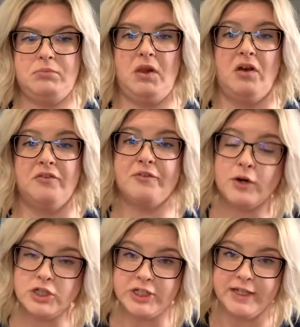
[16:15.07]

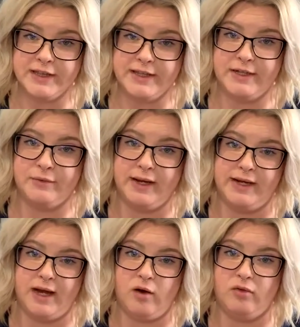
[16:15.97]
Unfortunately, right
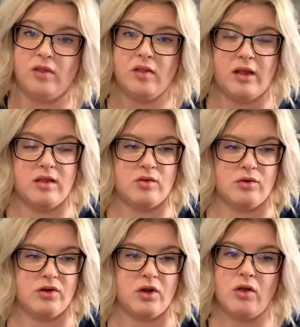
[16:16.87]
now the salon
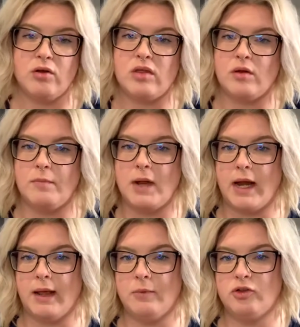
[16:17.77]
stores are closed, so I'm not
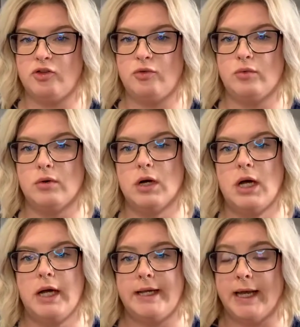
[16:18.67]
able to
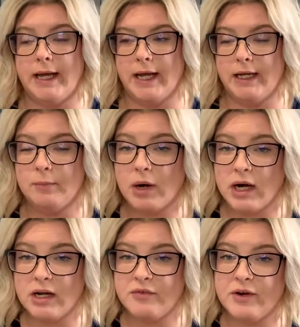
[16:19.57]
get any
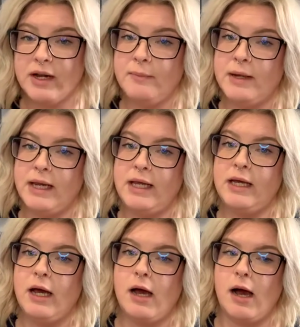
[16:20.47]
product for anybody.
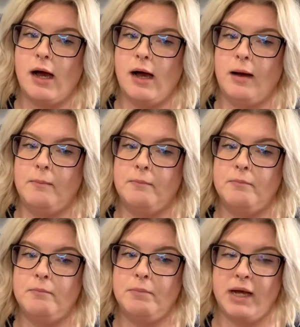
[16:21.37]

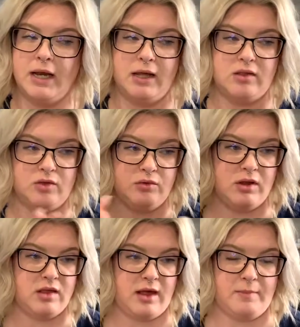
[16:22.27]
But as soon
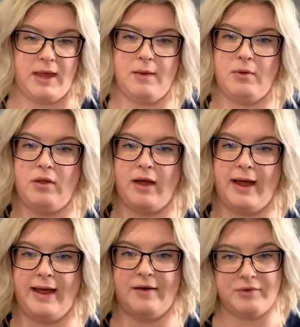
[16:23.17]
as I'm able, I
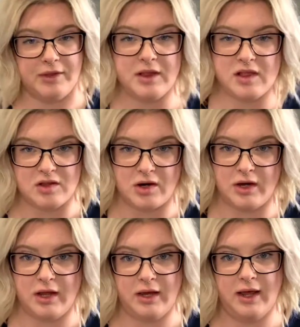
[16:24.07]
have a list
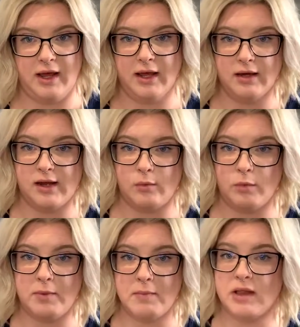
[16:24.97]
started and I will
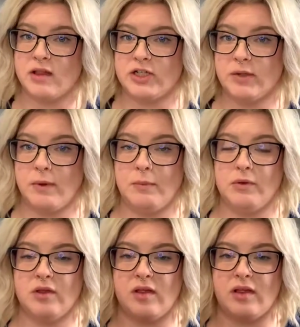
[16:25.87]
be messaging people
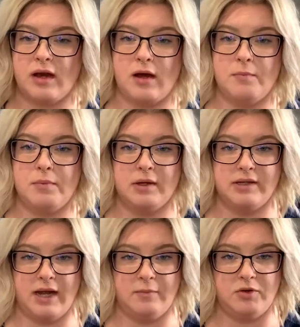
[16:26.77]
to set up a
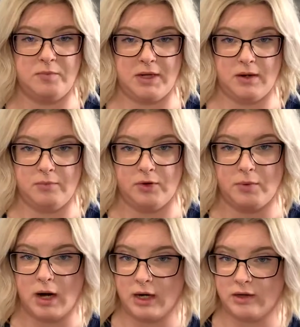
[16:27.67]
time to pick up their
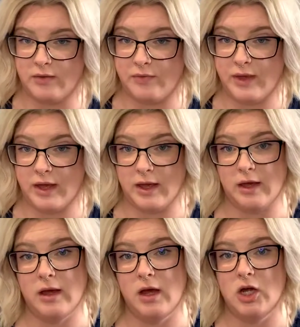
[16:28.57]
product that they
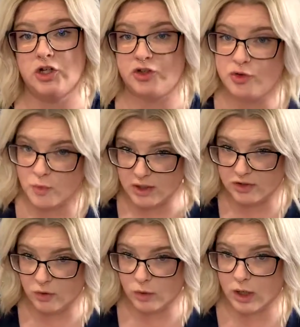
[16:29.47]
do want to
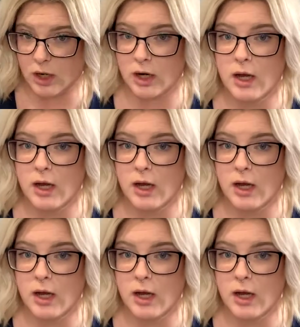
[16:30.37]
order.